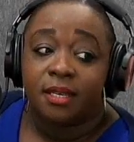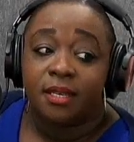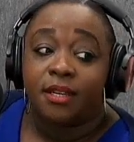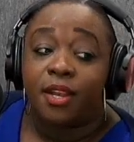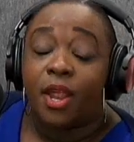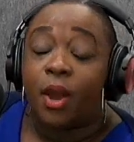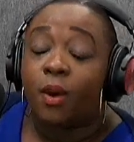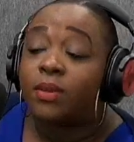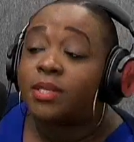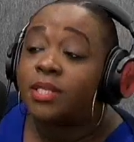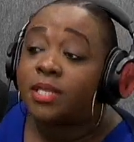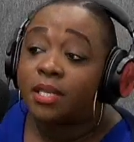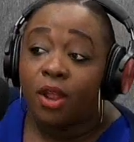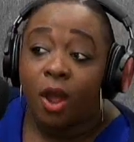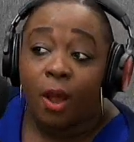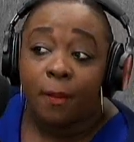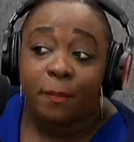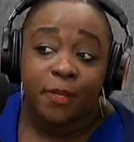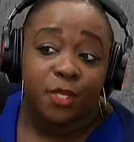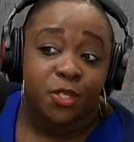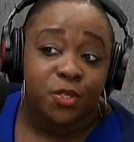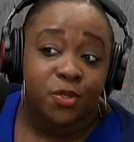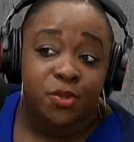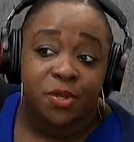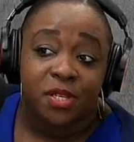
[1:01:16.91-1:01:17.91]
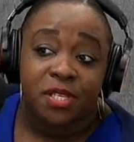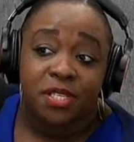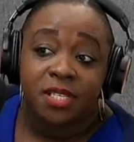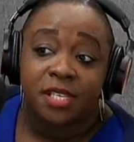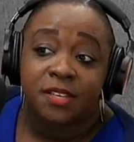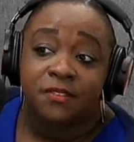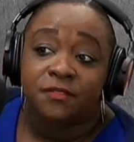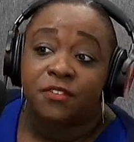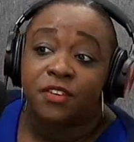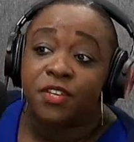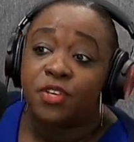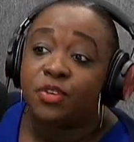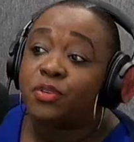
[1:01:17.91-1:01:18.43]
now is an opportunity
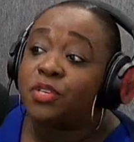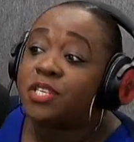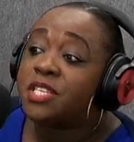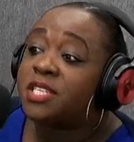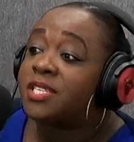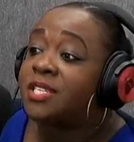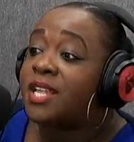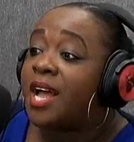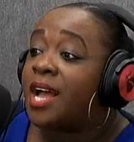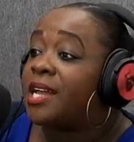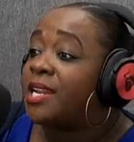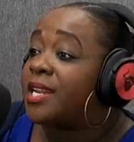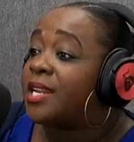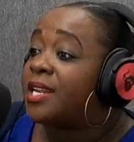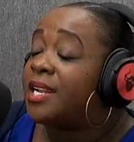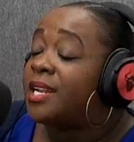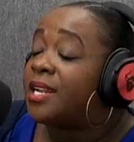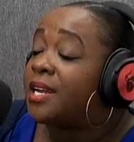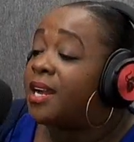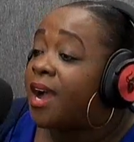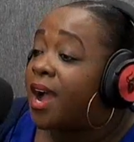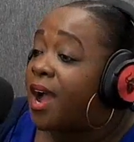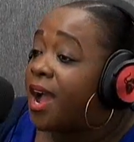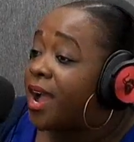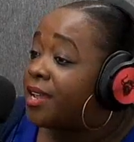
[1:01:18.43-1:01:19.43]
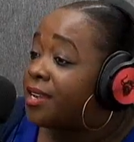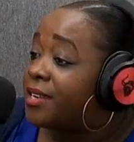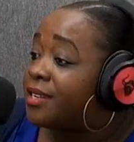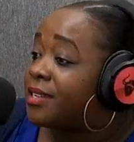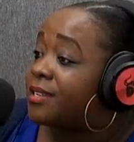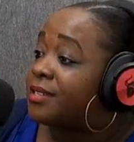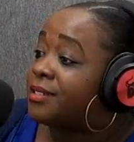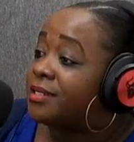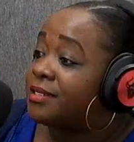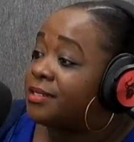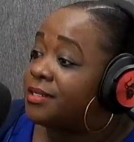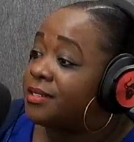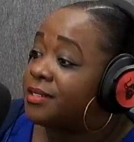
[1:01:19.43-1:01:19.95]
for you to start a little
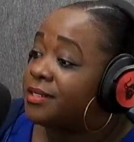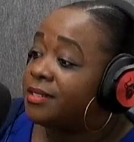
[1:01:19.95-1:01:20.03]
garden.